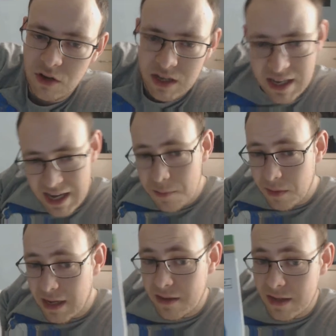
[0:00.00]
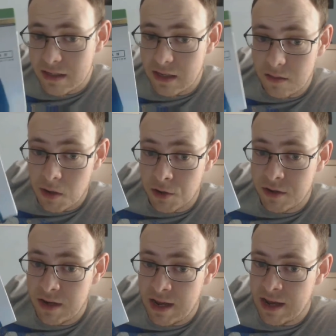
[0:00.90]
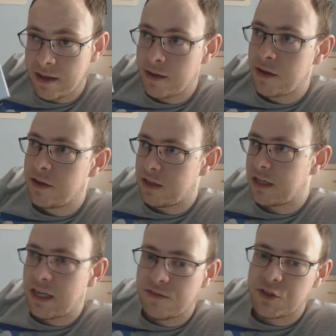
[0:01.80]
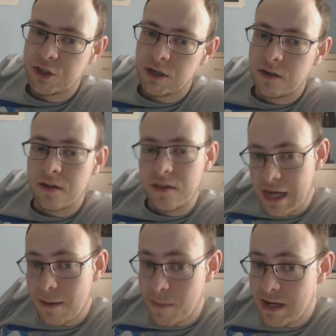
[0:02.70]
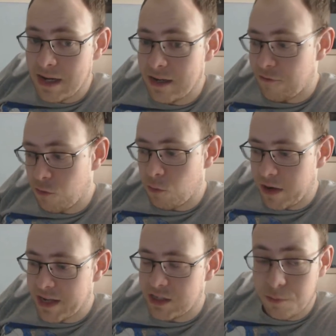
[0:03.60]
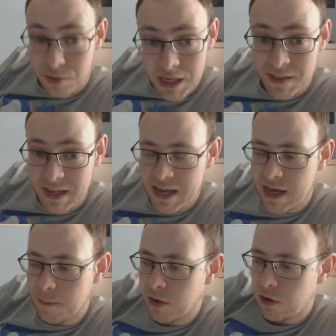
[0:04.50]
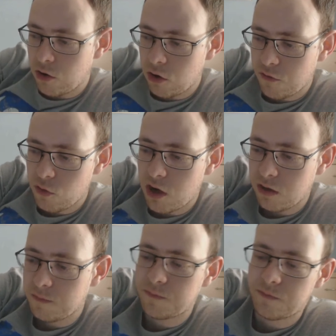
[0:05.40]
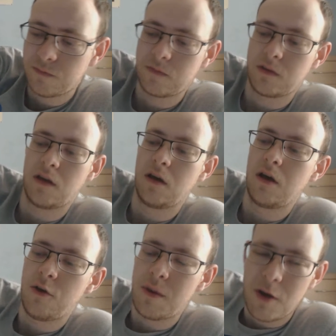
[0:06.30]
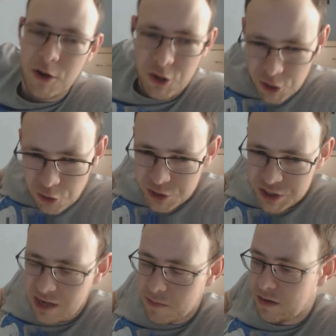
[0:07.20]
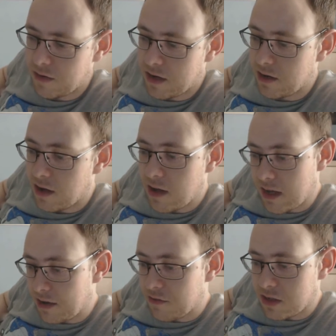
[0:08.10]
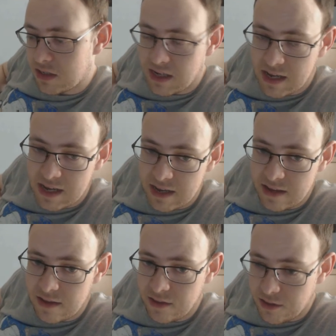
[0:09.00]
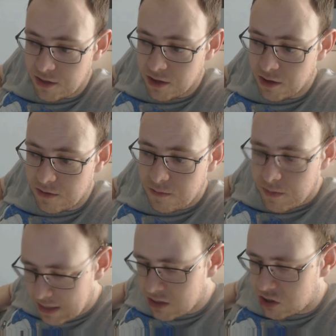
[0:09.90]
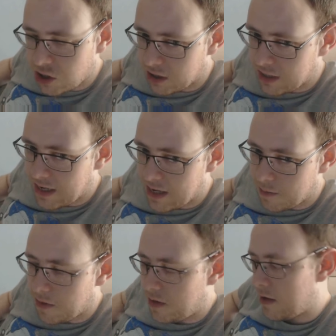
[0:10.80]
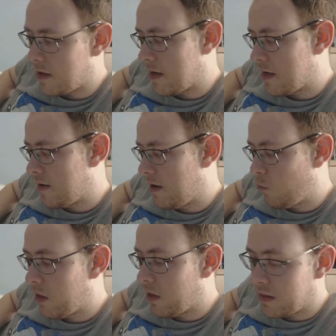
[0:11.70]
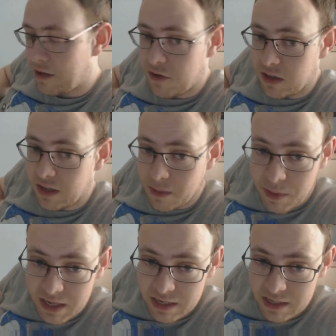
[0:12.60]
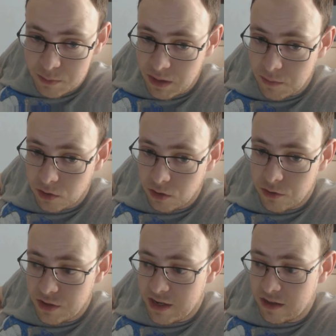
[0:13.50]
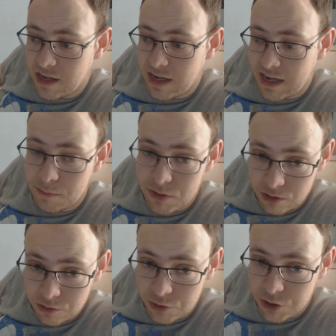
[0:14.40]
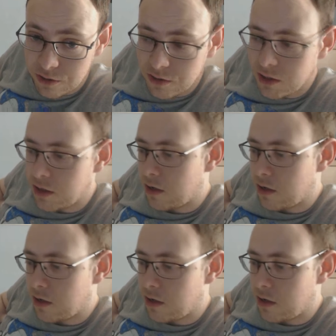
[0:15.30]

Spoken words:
we've got a game like this in the modern day that gives you that many different ways to play the game. Overall, although I'm not a huge Hitman fan, I've got to say that it's a solid game, and it will definitely appease people who didn't like Absolution